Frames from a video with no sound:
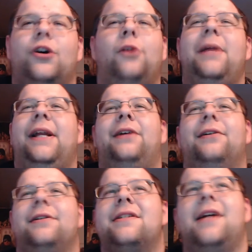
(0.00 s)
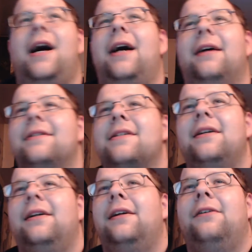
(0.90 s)
many good songs,
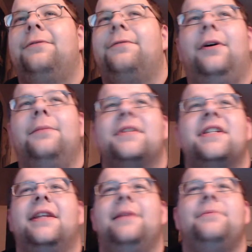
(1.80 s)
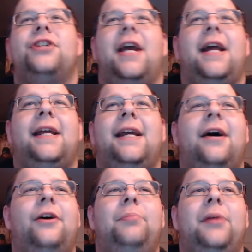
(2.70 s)
from Slim Shady
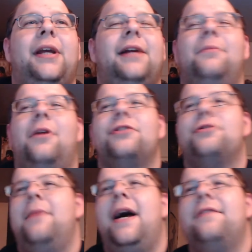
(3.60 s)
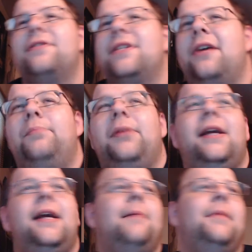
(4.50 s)
LP to Marshall Mathers
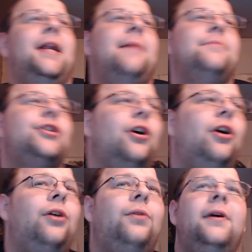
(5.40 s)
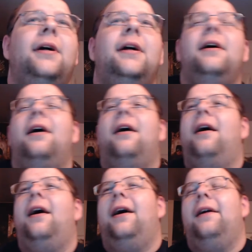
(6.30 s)
LP, Eminem Show,
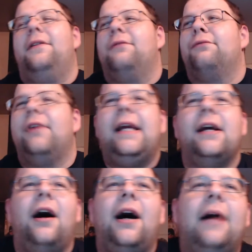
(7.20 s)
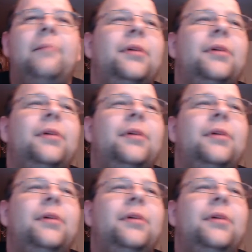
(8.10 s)
the Re-Up.